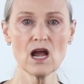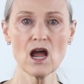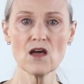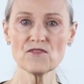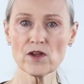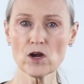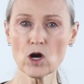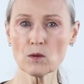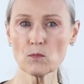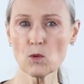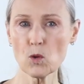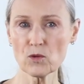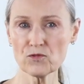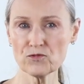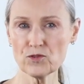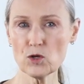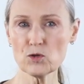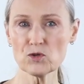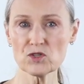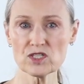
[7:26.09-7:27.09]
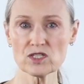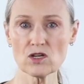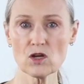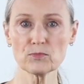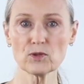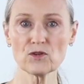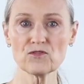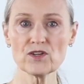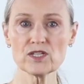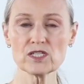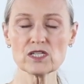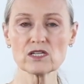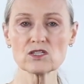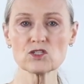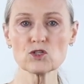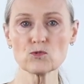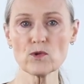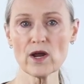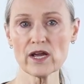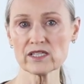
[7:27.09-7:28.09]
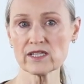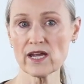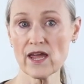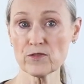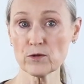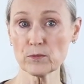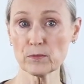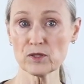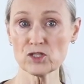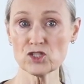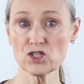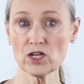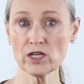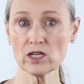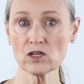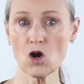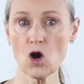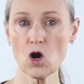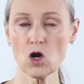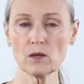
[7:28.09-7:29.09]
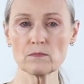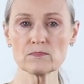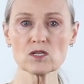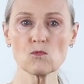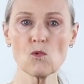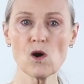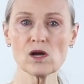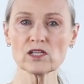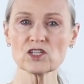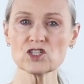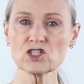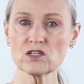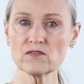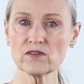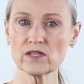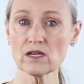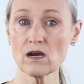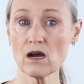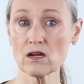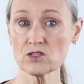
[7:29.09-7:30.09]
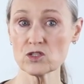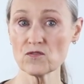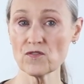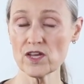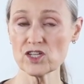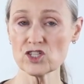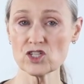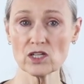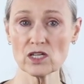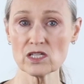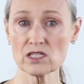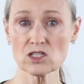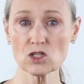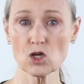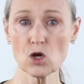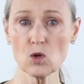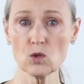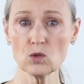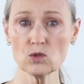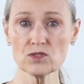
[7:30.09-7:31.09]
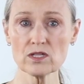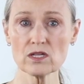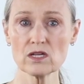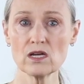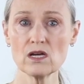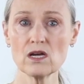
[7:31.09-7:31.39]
They are more focused on preventing direct anthropogenic harms while achieving conservationist goals,